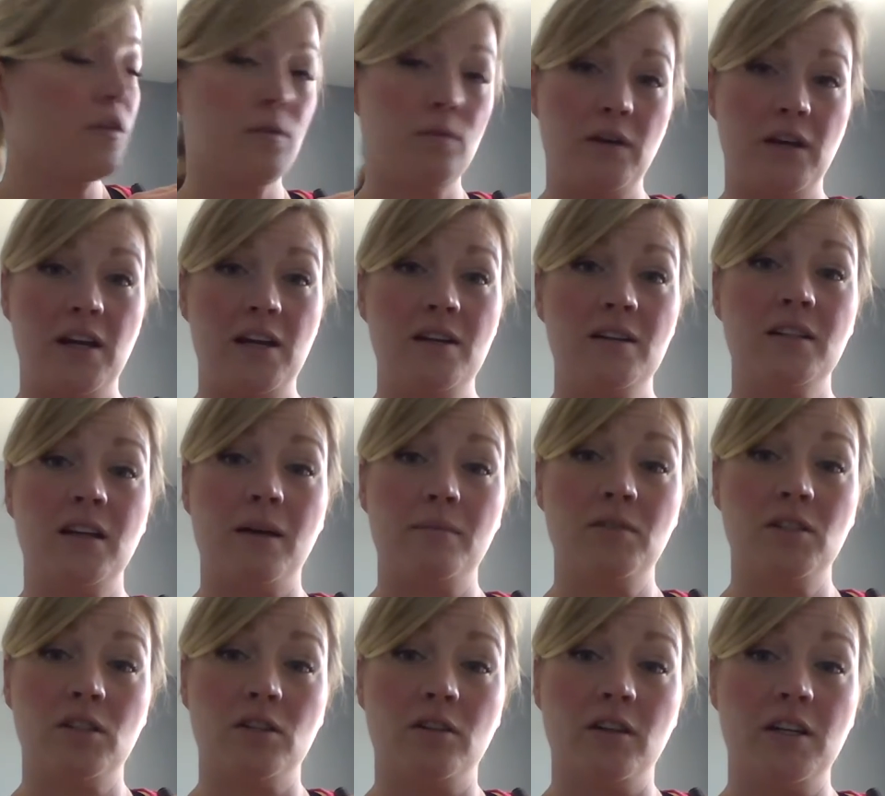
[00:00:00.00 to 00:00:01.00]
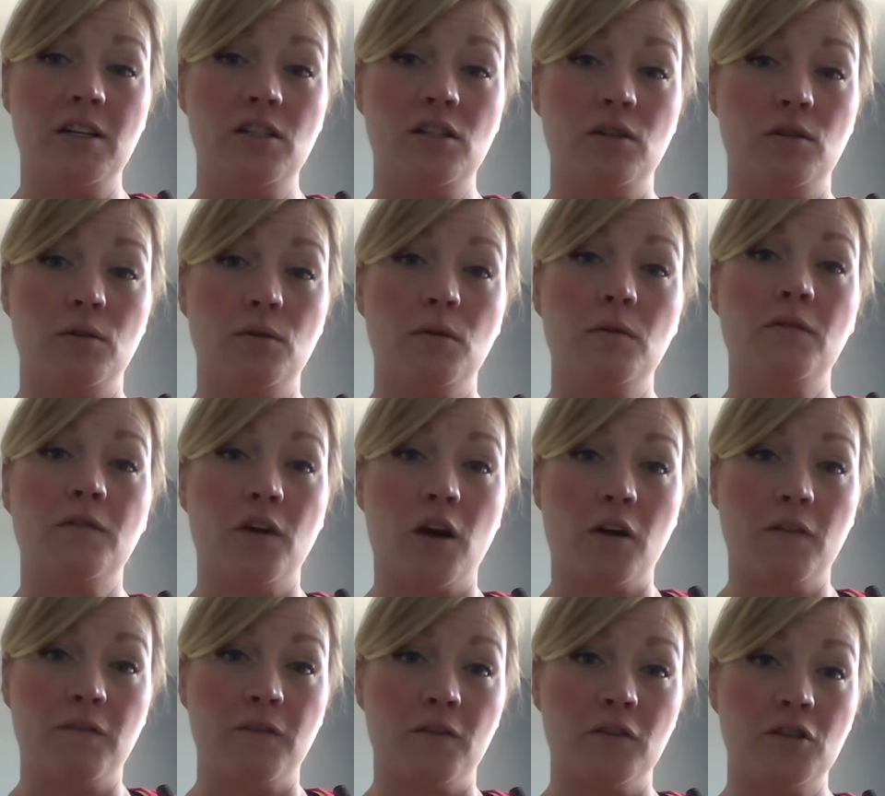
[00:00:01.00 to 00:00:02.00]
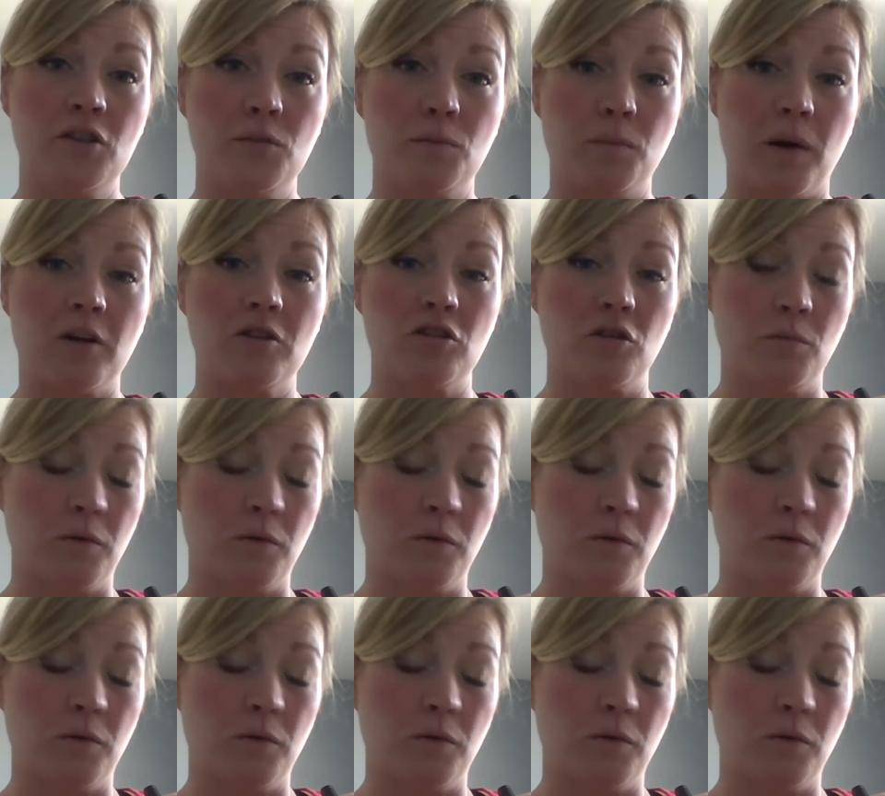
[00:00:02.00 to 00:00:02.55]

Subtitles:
3 times 32, for our first partial